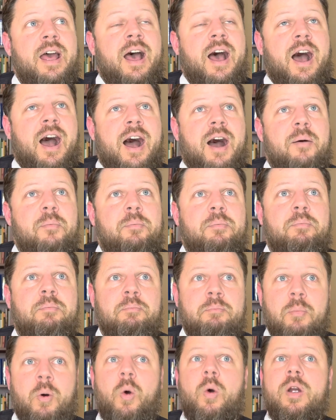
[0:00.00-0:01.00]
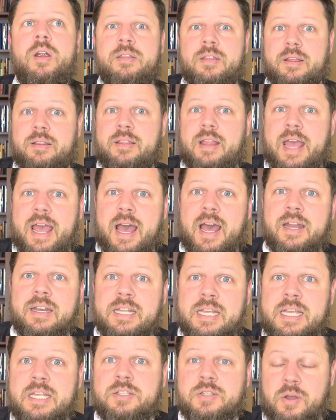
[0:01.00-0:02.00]
Um, more than that,
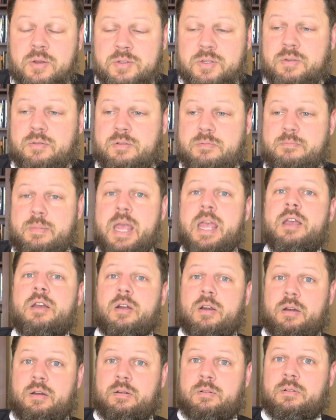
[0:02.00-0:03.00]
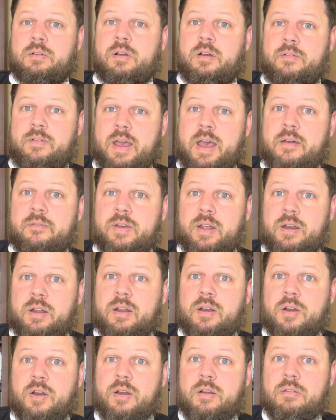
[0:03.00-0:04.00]
he's also the maker of heaven
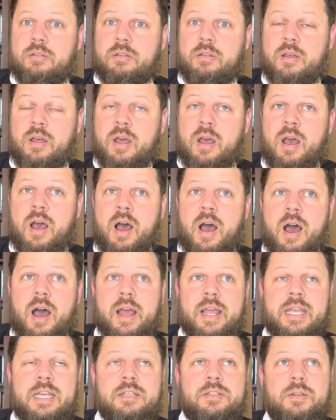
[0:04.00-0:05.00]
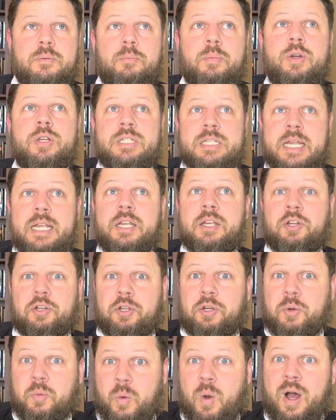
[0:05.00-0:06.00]
and earth. Uh, he's a
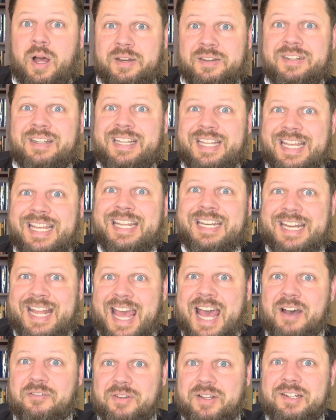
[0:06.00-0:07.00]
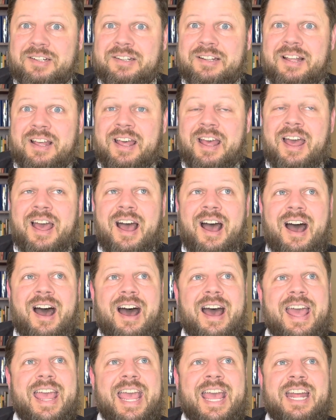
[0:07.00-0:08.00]
particular one in heaven.
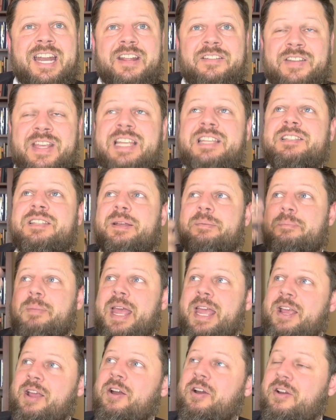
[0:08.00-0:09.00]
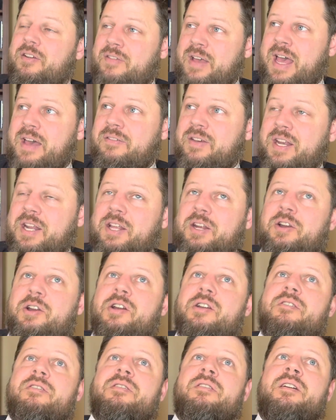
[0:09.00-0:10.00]
Uh, and if he's the maker of heaven and
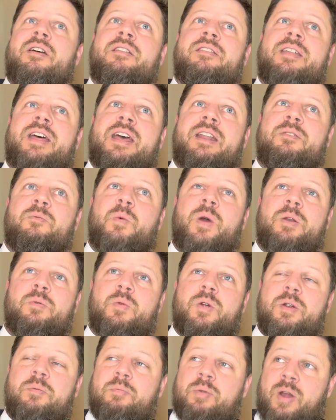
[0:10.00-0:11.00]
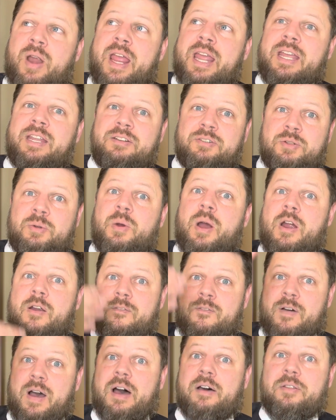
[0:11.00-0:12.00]
earth, then when we're praying to our
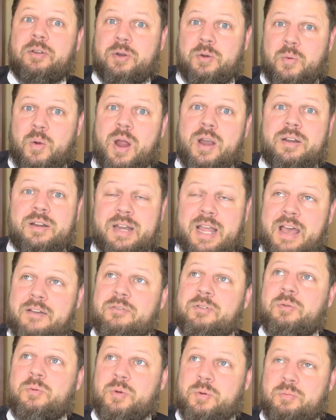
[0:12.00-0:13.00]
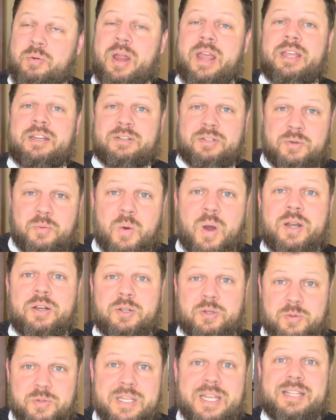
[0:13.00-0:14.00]
Father who art in heaven, we're praying to one
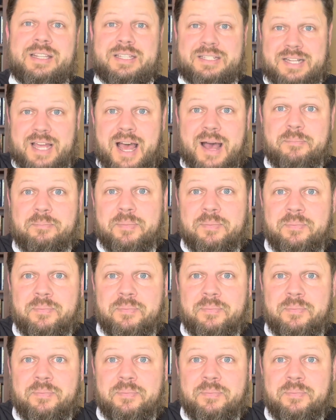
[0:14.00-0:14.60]
who's at the top,